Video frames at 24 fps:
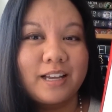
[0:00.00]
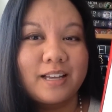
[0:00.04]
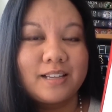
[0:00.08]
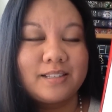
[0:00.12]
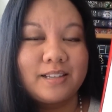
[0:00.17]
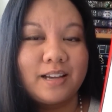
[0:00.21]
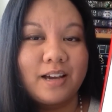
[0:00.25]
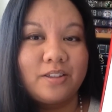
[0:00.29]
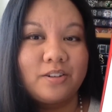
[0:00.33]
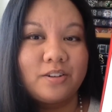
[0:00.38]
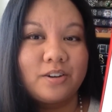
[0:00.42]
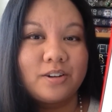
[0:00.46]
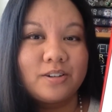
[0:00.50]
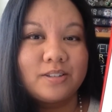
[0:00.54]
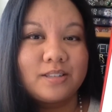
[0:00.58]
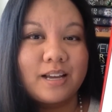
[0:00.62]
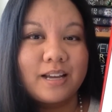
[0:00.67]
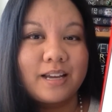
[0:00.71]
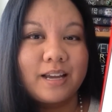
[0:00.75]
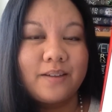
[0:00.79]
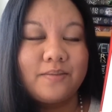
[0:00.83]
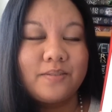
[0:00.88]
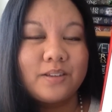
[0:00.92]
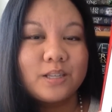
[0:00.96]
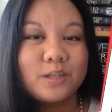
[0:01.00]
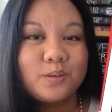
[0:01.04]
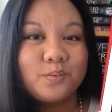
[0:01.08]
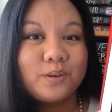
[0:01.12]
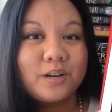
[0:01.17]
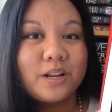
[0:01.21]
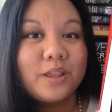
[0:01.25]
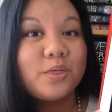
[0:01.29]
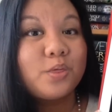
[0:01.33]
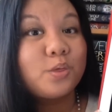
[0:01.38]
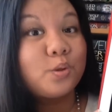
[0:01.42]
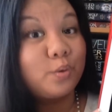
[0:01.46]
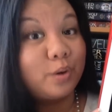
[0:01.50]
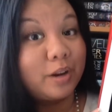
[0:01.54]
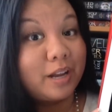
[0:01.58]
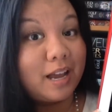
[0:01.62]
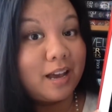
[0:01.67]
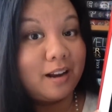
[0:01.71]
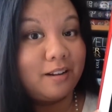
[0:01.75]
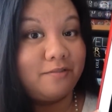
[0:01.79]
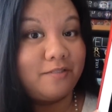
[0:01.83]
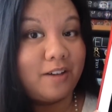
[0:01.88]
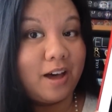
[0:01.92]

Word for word: as the others. I gave this one a 3 out of